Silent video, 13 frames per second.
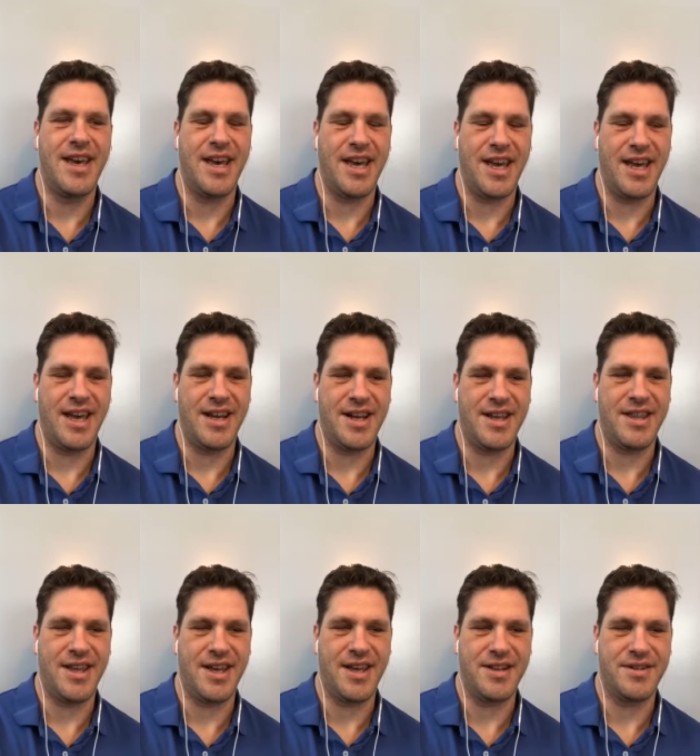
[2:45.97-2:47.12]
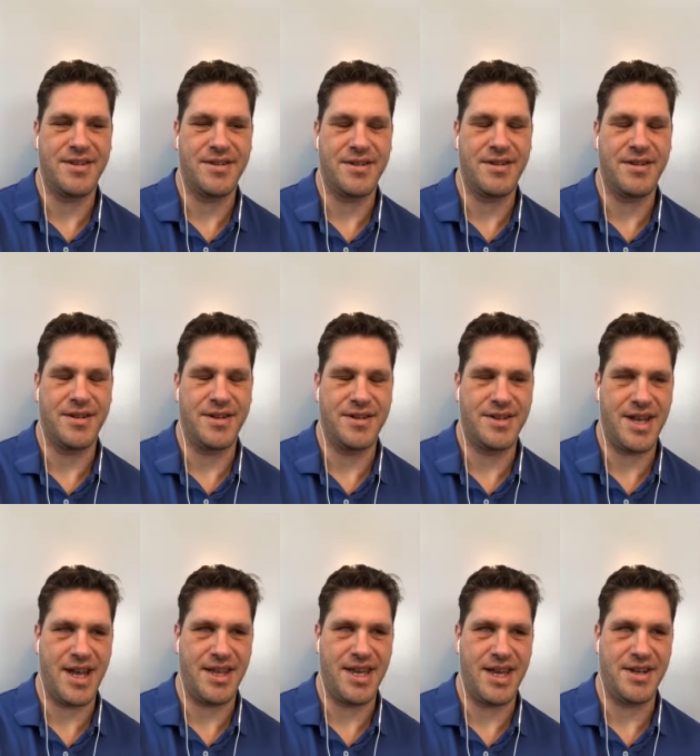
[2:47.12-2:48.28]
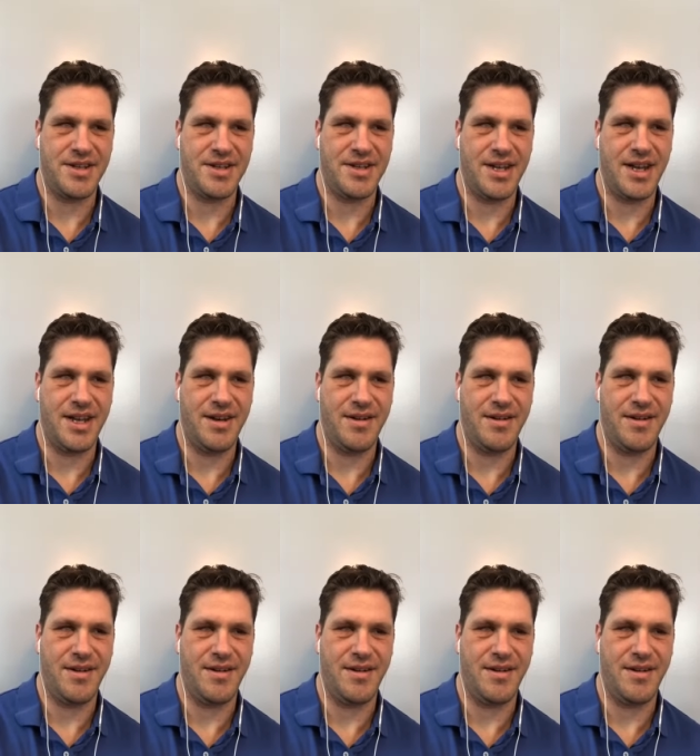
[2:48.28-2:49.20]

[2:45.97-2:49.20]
And I think it's good to say that in